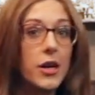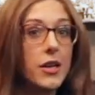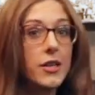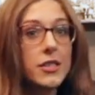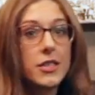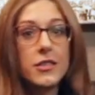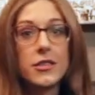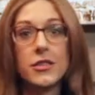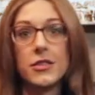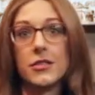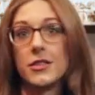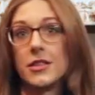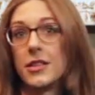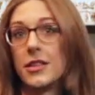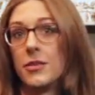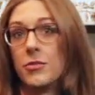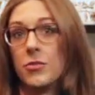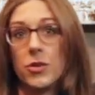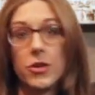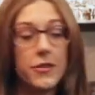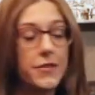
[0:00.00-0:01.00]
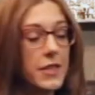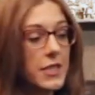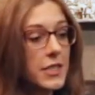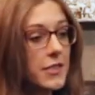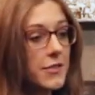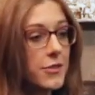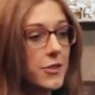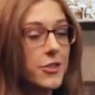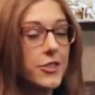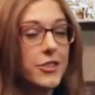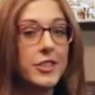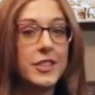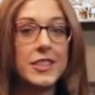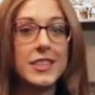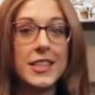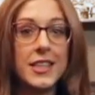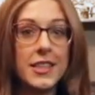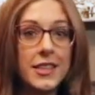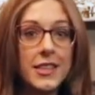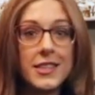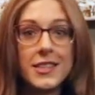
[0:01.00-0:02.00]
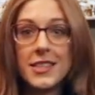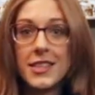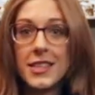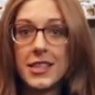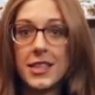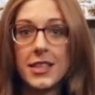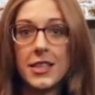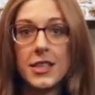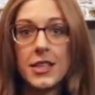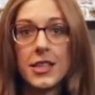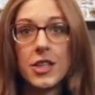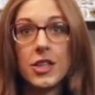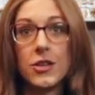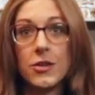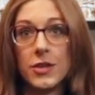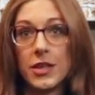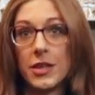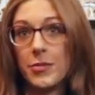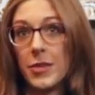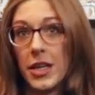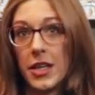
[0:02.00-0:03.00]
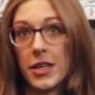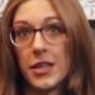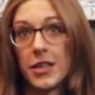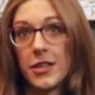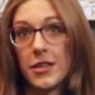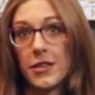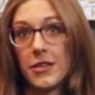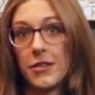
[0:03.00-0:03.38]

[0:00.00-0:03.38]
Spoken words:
concerts and more festivals in the city can only make